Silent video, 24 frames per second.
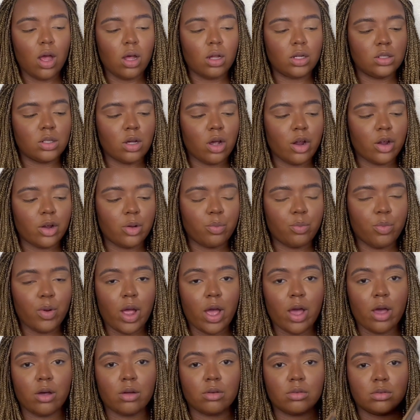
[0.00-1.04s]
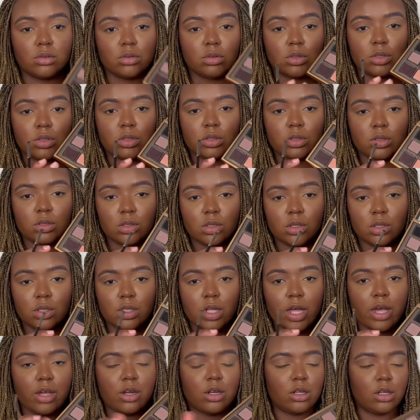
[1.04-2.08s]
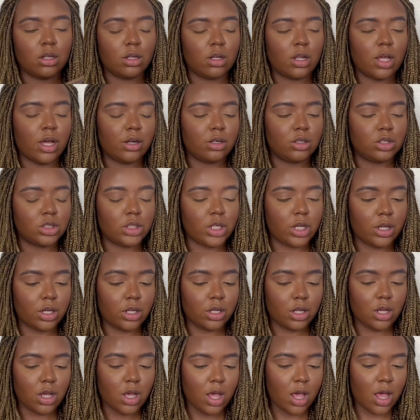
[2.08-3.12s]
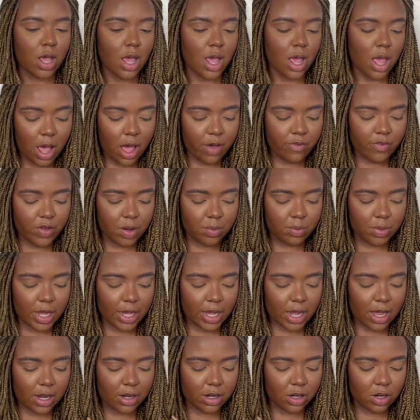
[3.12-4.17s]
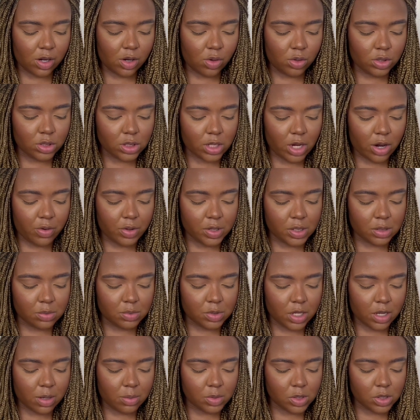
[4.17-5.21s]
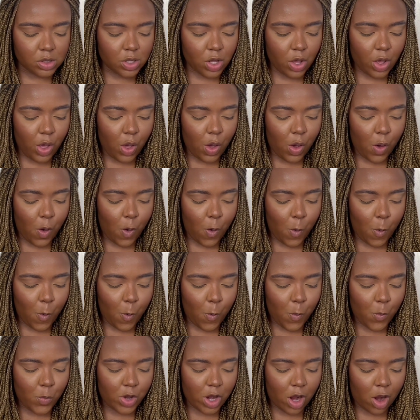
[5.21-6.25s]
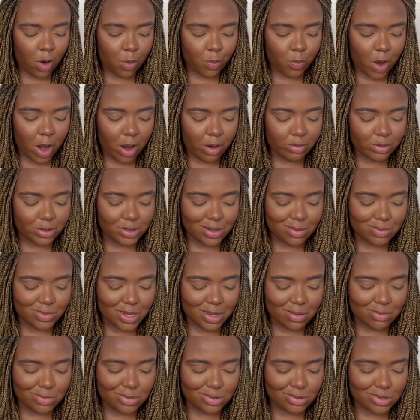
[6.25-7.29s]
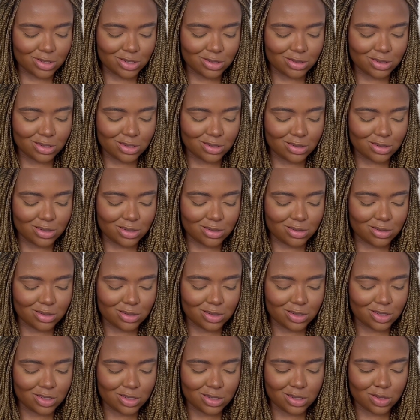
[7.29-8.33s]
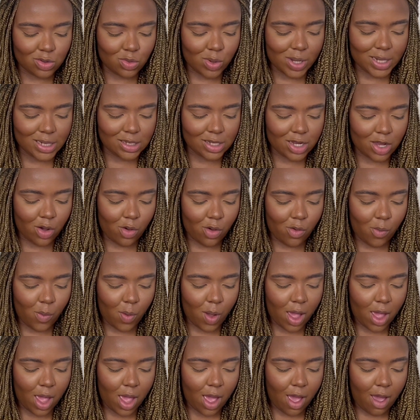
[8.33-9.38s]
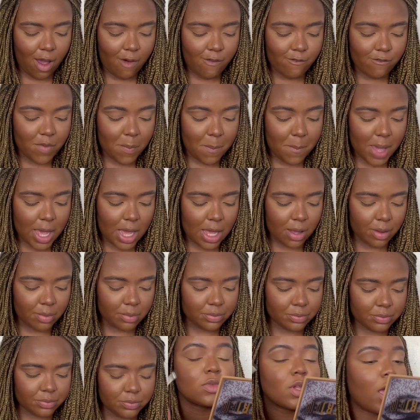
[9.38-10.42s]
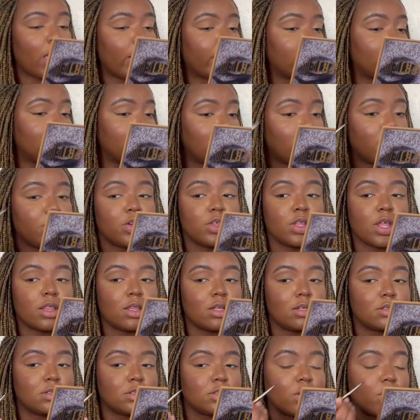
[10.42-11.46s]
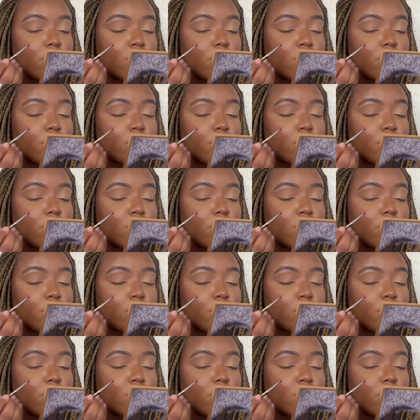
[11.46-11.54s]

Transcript: dark brown liner shade. I find black eyeliner a little scary sometimes, so dark brown sometimes just a way to go for me. I can tell you that there's no